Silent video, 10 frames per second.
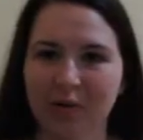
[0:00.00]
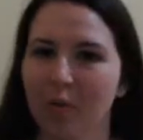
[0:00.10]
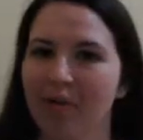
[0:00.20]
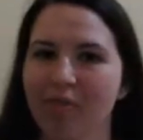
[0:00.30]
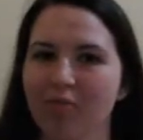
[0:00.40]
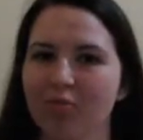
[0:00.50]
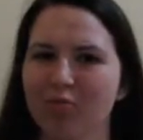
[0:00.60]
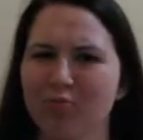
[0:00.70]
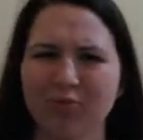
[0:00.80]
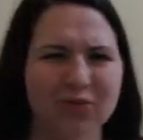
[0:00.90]
It went
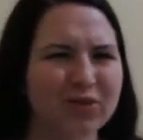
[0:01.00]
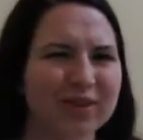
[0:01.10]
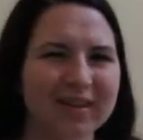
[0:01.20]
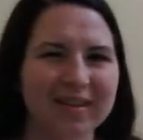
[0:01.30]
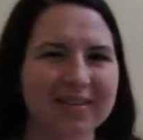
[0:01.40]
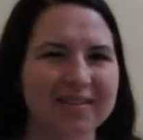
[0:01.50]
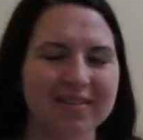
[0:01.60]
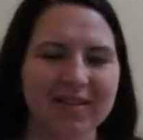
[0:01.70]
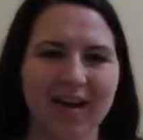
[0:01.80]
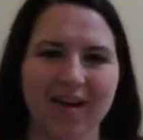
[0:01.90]
through pretty easily.